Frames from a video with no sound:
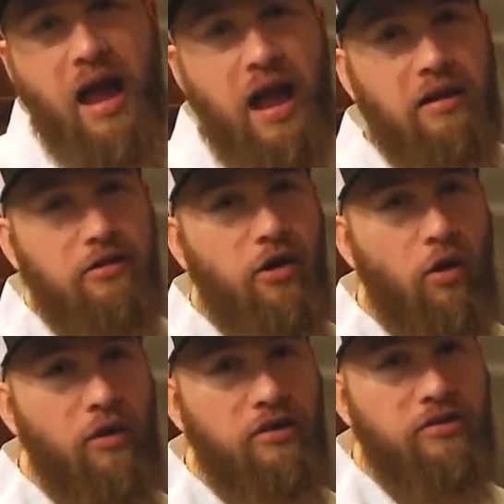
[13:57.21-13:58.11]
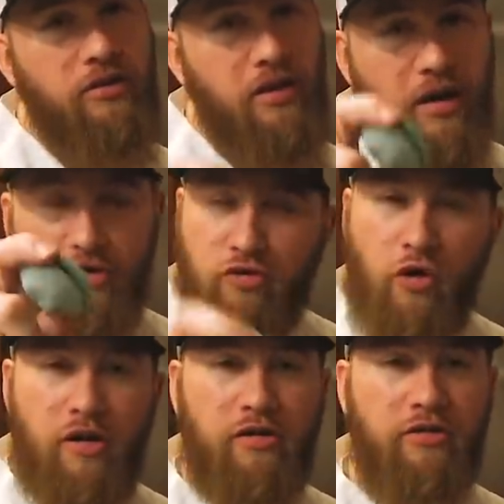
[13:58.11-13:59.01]
And as always,
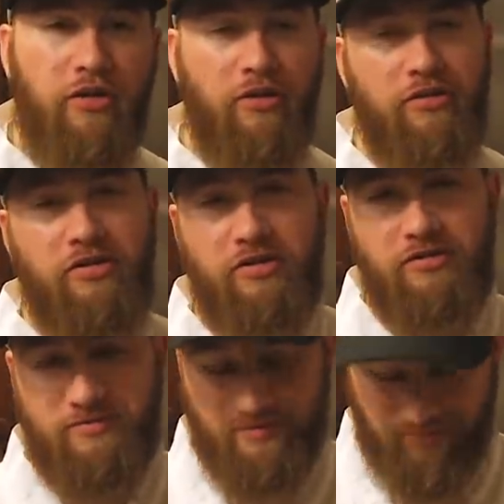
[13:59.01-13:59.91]
enjoy your desserts.